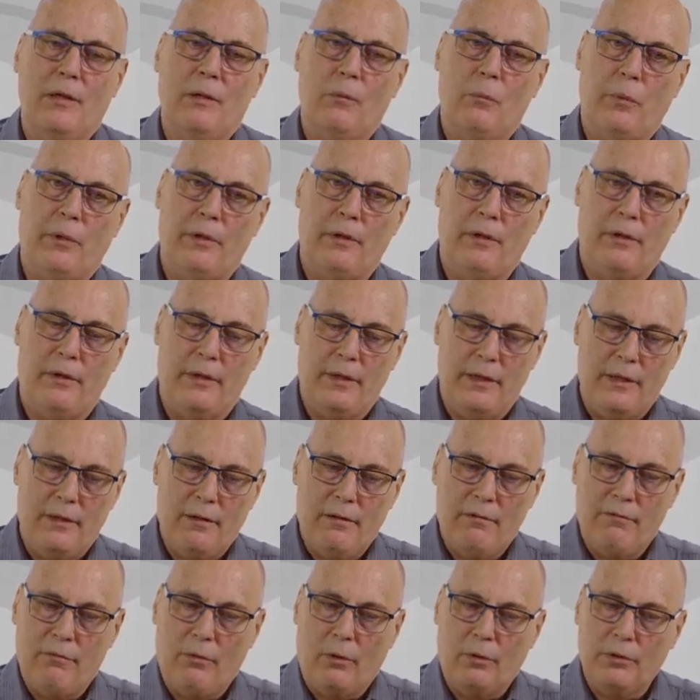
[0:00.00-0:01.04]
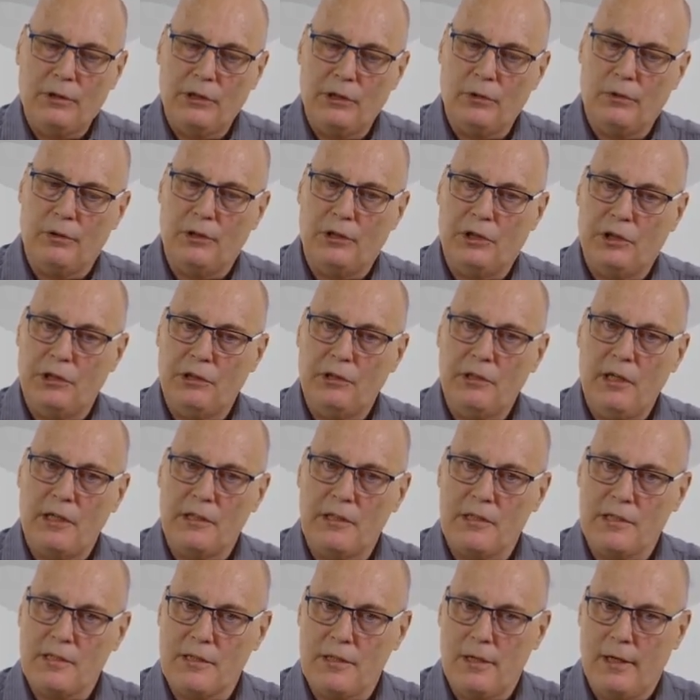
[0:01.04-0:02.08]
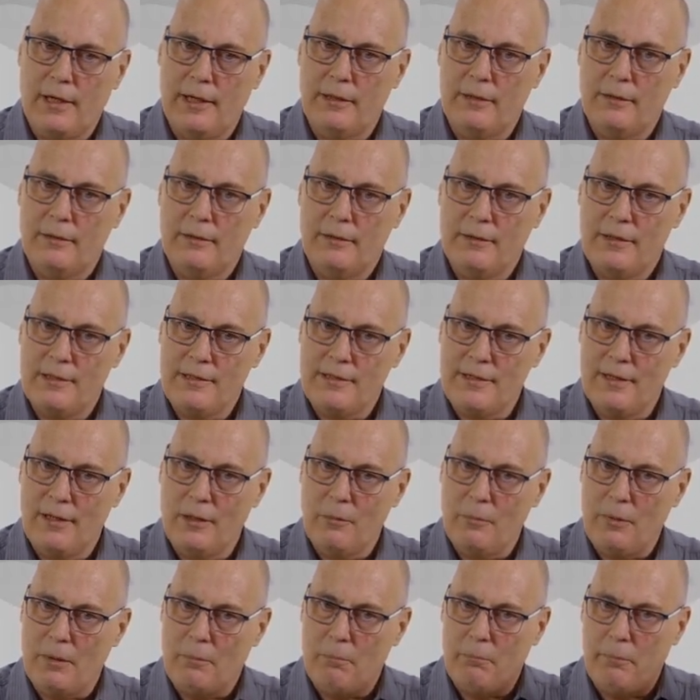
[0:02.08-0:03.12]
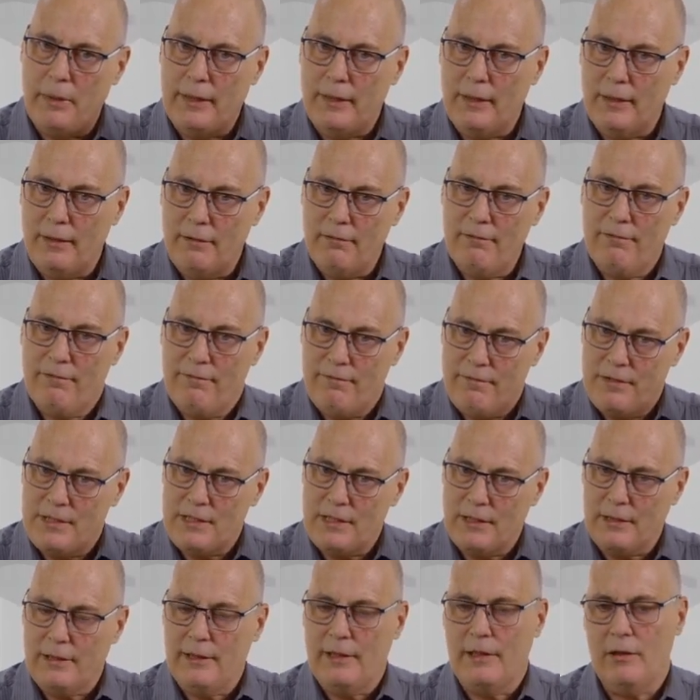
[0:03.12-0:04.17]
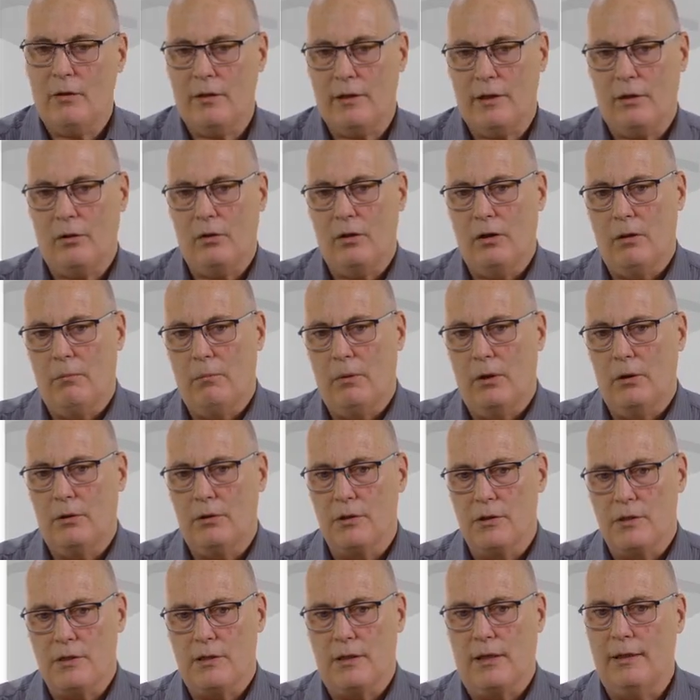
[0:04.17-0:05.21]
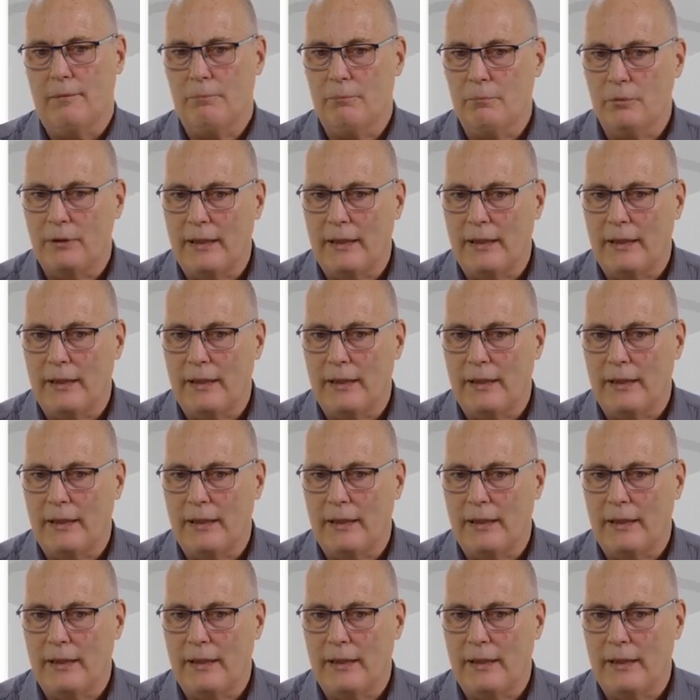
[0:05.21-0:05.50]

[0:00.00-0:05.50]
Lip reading: whether the voltage on the generator side is a little bit bigger physically than on the motor side.